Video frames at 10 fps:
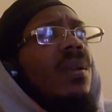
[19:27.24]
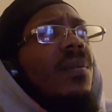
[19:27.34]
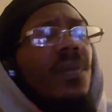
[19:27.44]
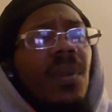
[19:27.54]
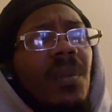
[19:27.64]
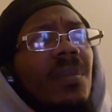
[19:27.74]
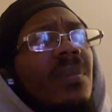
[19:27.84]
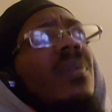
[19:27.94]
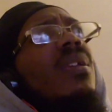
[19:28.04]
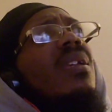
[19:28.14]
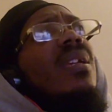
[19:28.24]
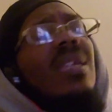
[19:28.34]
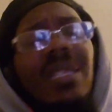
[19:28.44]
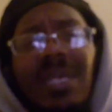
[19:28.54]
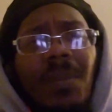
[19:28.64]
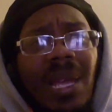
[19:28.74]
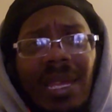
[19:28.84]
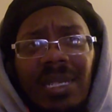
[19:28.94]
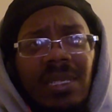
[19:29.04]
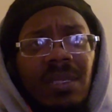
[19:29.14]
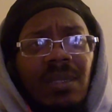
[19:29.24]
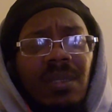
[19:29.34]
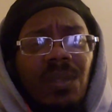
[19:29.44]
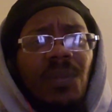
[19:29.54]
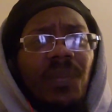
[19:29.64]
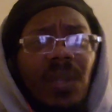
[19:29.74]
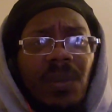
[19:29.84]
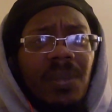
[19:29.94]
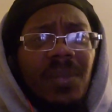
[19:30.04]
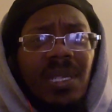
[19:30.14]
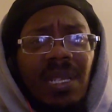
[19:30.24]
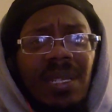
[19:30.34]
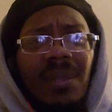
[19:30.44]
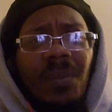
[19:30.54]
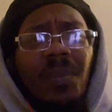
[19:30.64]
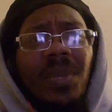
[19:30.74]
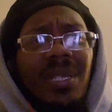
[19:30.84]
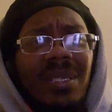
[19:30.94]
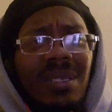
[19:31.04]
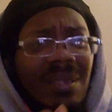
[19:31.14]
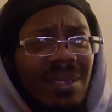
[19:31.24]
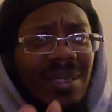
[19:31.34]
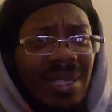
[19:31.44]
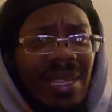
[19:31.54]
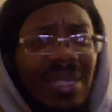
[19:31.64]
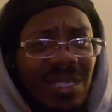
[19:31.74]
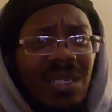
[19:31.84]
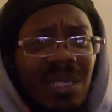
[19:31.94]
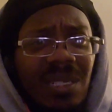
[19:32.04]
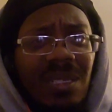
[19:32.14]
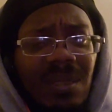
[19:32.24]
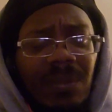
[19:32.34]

from anybody. You feel what I'm saying? But that shit,